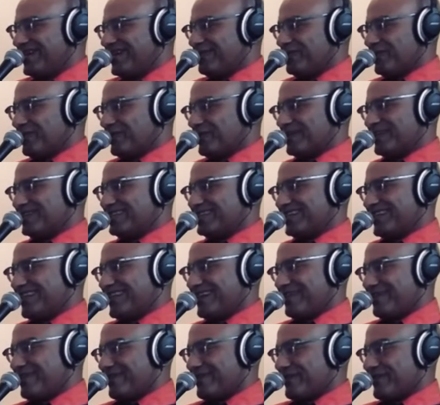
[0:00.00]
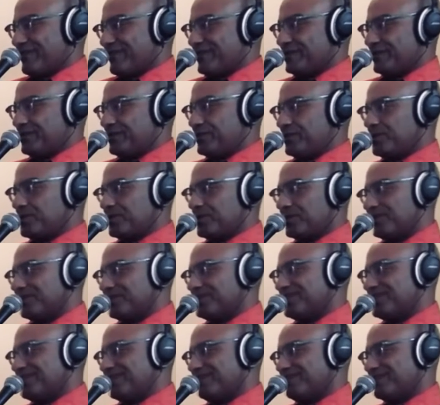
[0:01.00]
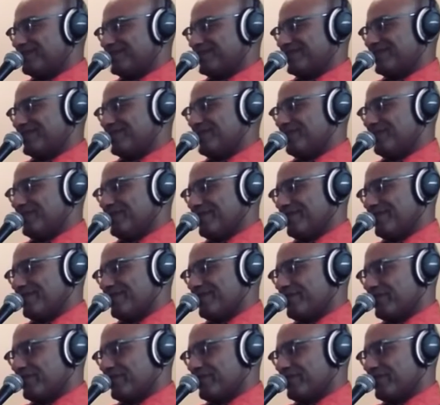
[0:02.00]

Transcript: Working together, the two droids helped Kenobi